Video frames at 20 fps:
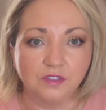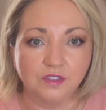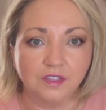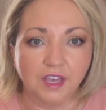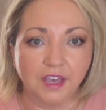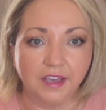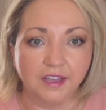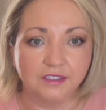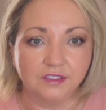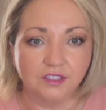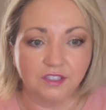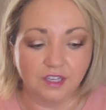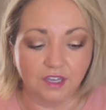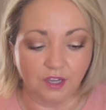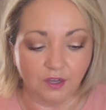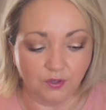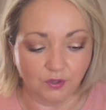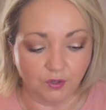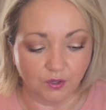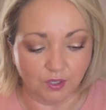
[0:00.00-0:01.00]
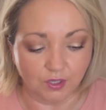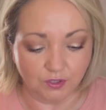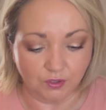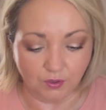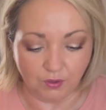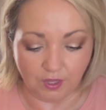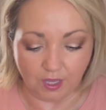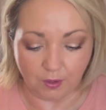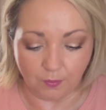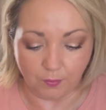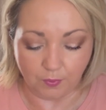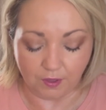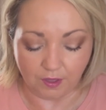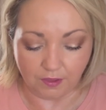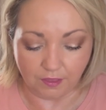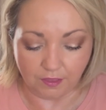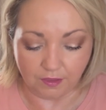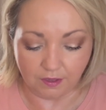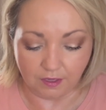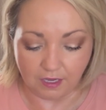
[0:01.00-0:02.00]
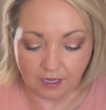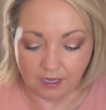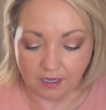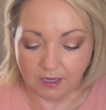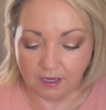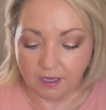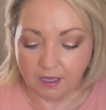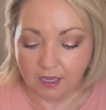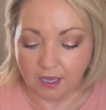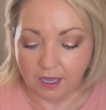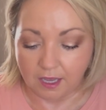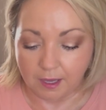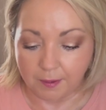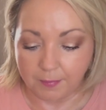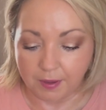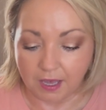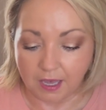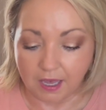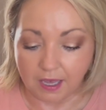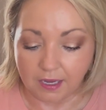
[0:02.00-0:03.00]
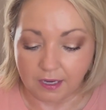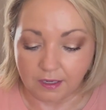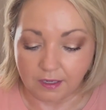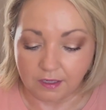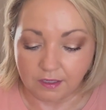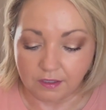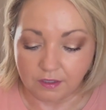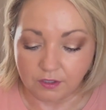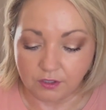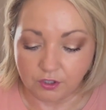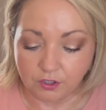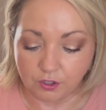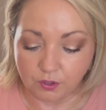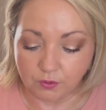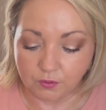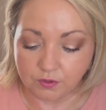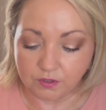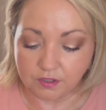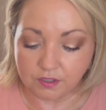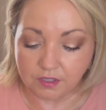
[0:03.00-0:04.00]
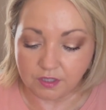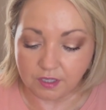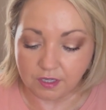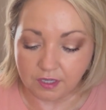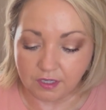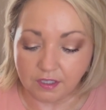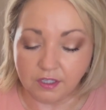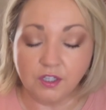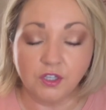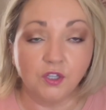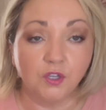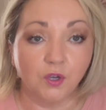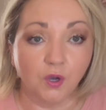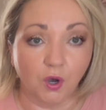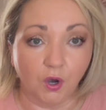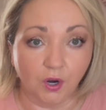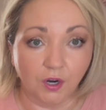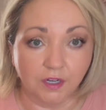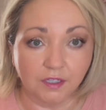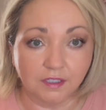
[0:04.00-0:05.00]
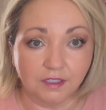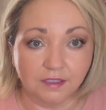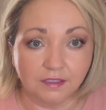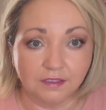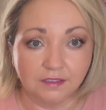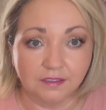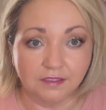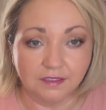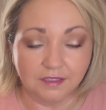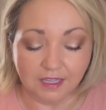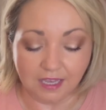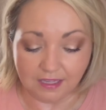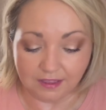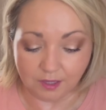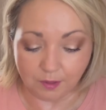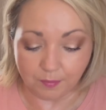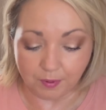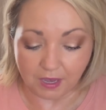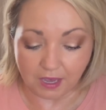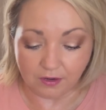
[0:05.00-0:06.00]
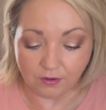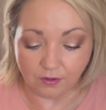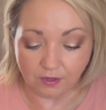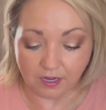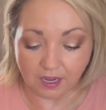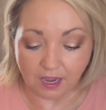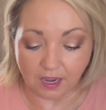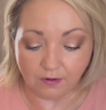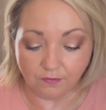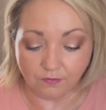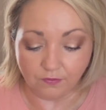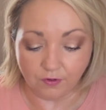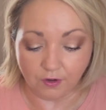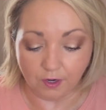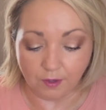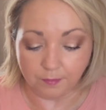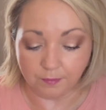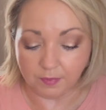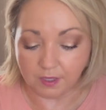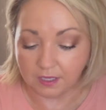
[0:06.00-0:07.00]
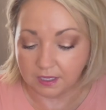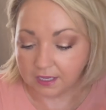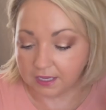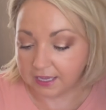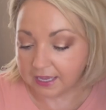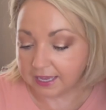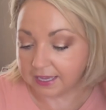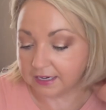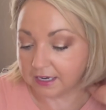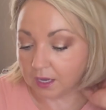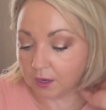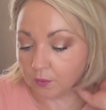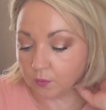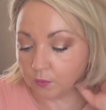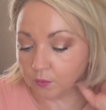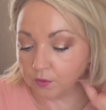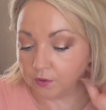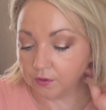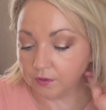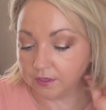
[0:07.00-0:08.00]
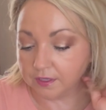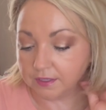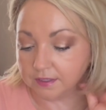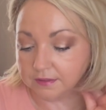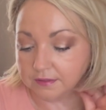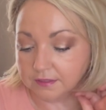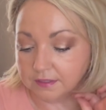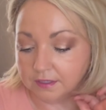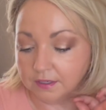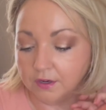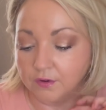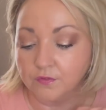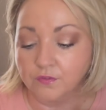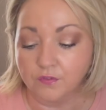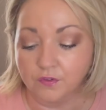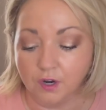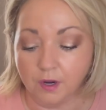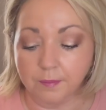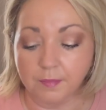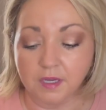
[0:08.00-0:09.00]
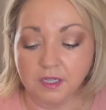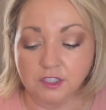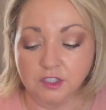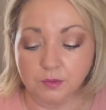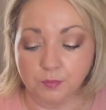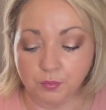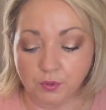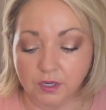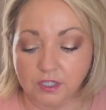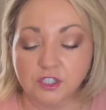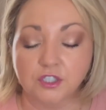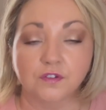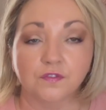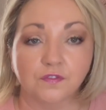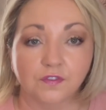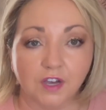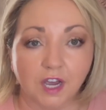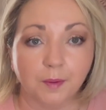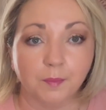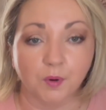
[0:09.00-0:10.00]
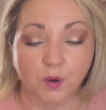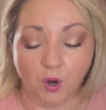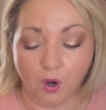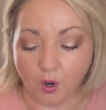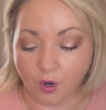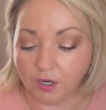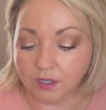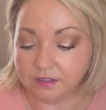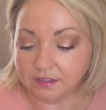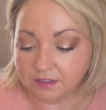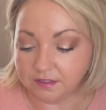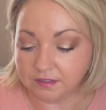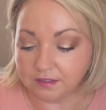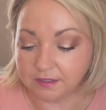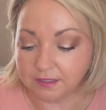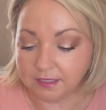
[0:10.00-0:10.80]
that you could do that with. I used the yarn that the pattern came from, and I ordered it from Expression Fiber Arts.